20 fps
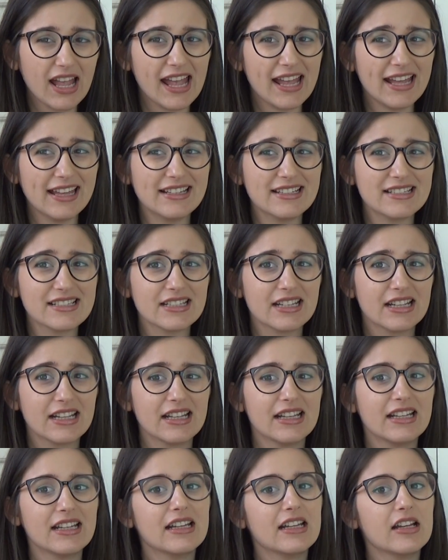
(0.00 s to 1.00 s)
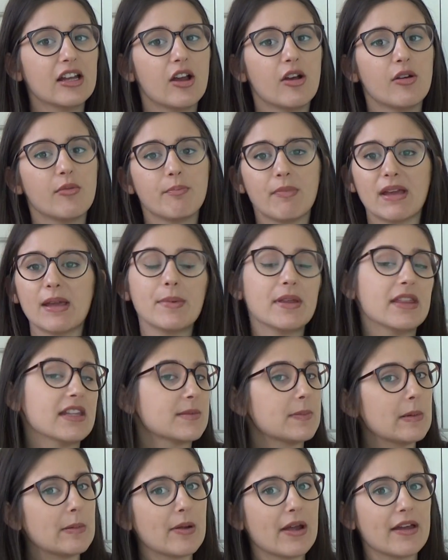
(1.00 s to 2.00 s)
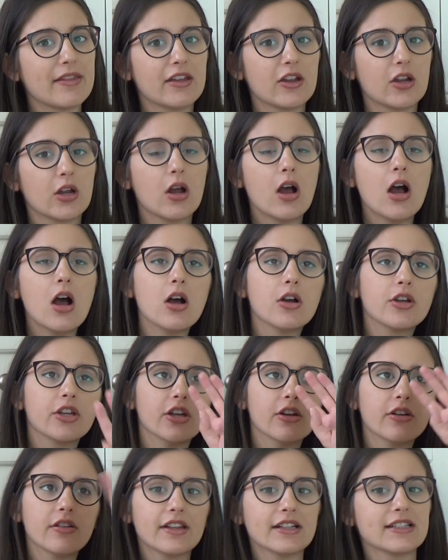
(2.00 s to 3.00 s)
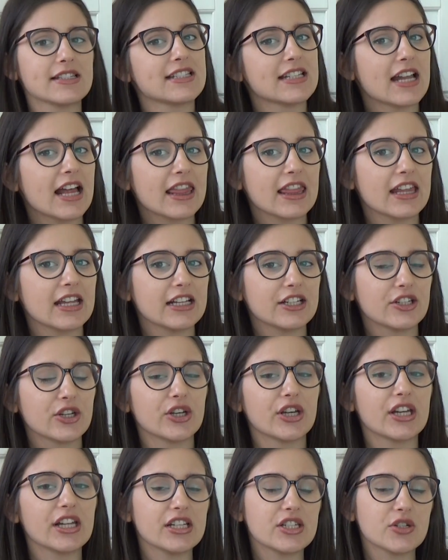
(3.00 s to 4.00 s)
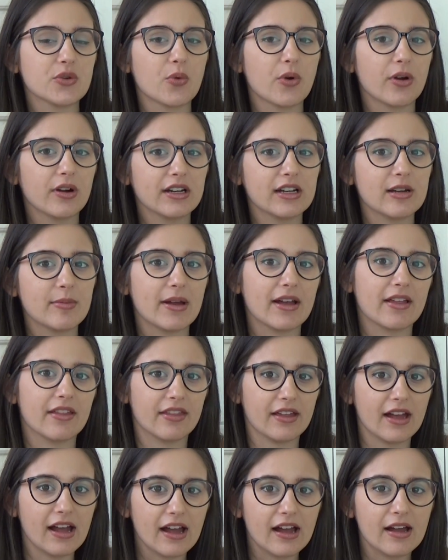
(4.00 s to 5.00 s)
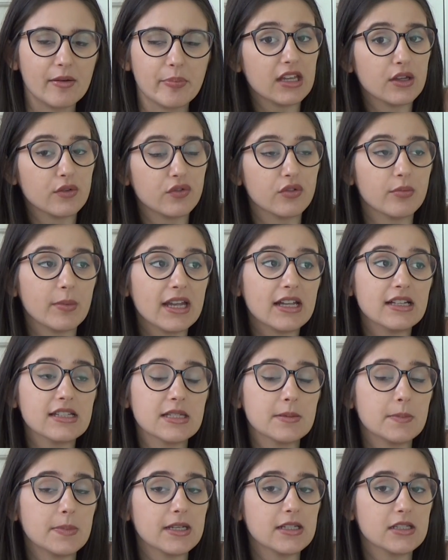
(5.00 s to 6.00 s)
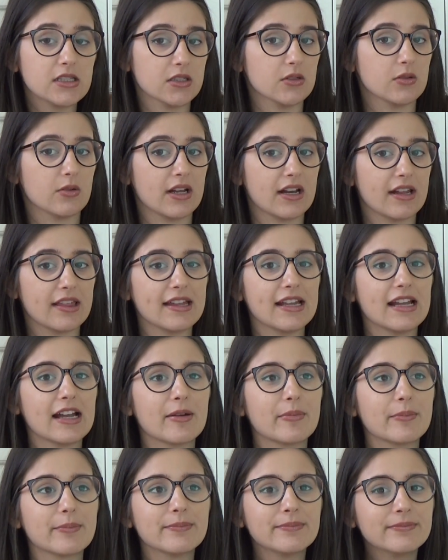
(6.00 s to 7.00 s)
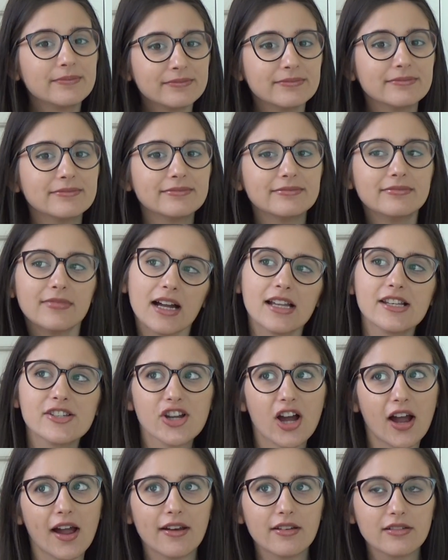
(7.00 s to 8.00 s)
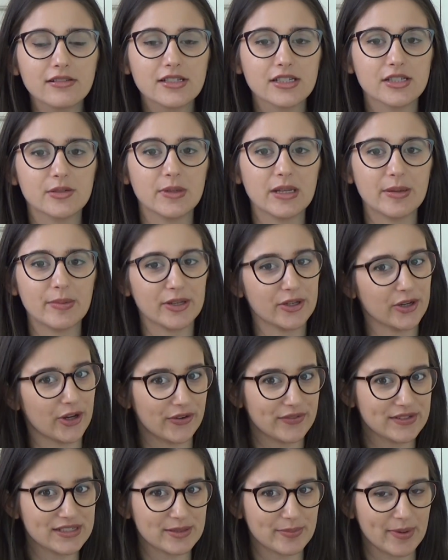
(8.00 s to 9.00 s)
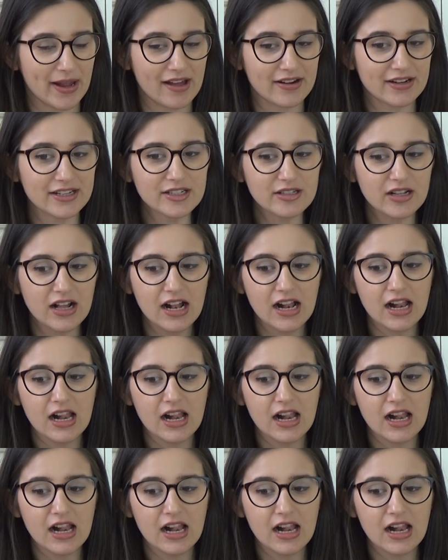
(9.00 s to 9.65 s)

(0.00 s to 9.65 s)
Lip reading: And maybe there's people out there going, oh girl, that's nothing, no need to worry about that. For me it's a big deal, and I think I'm entitled to be a bit nervous about it.